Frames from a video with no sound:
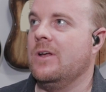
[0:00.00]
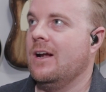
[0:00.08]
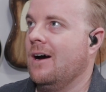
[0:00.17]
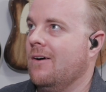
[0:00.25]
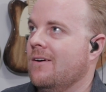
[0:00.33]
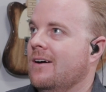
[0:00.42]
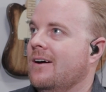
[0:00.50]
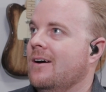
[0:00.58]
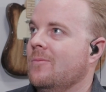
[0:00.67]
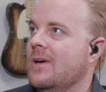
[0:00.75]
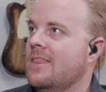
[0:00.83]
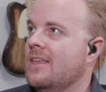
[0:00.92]
it out.
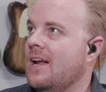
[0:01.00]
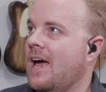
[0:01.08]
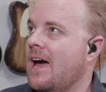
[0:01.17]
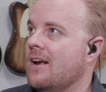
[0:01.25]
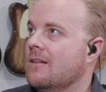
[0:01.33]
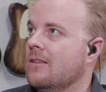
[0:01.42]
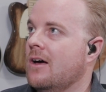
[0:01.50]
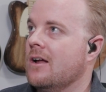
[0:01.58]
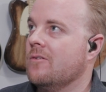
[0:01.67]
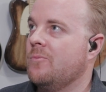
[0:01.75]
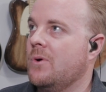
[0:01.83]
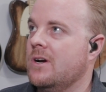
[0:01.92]
And then I added a lot
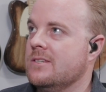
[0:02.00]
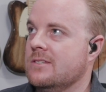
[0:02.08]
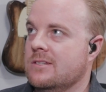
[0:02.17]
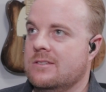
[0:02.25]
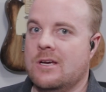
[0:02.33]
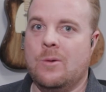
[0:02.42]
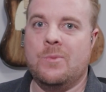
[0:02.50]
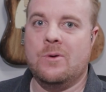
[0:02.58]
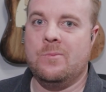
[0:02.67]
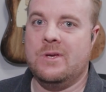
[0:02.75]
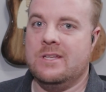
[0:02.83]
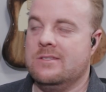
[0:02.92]
of presence, upper
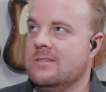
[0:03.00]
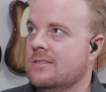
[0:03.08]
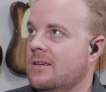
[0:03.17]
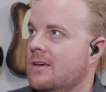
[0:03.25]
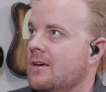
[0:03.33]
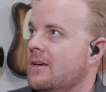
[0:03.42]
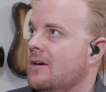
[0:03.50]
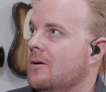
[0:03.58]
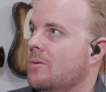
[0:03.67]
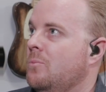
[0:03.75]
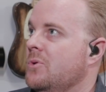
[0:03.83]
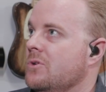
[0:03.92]
mids
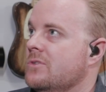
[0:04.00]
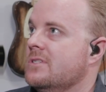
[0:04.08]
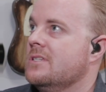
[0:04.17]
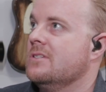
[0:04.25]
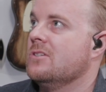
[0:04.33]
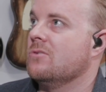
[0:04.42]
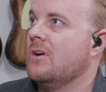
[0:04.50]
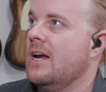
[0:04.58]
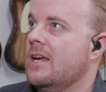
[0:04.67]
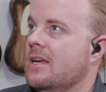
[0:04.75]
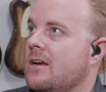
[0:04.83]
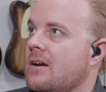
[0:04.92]
boost to
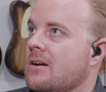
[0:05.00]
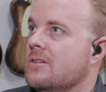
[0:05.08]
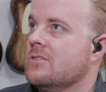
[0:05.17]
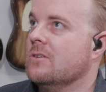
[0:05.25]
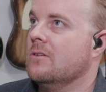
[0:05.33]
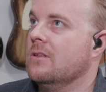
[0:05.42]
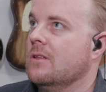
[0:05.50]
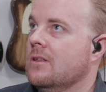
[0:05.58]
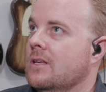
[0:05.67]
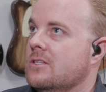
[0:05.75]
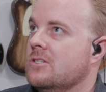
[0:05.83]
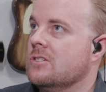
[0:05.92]
right here. So
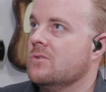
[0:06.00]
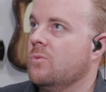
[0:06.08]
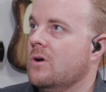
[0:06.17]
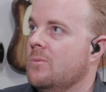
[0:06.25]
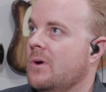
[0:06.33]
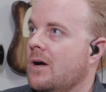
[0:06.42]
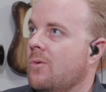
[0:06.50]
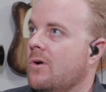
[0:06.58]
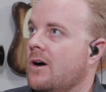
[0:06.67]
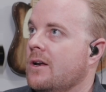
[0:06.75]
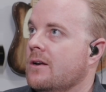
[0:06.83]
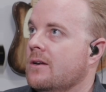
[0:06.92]
let's just one by
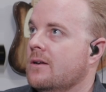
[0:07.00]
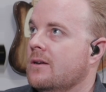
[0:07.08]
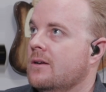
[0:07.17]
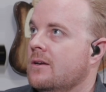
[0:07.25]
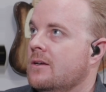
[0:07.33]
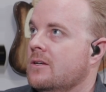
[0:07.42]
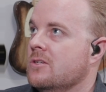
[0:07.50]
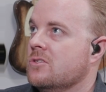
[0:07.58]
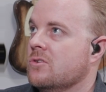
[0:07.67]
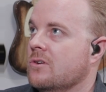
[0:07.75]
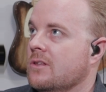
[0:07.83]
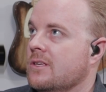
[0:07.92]
one
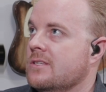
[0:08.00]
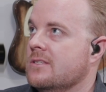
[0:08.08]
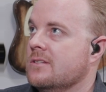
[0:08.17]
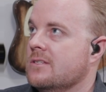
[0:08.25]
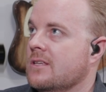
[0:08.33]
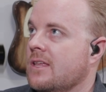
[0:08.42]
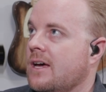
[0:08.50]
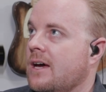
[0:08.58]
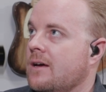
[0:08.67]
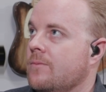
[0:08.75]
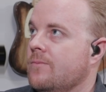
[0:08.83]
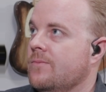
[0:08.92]
sort of listen to that.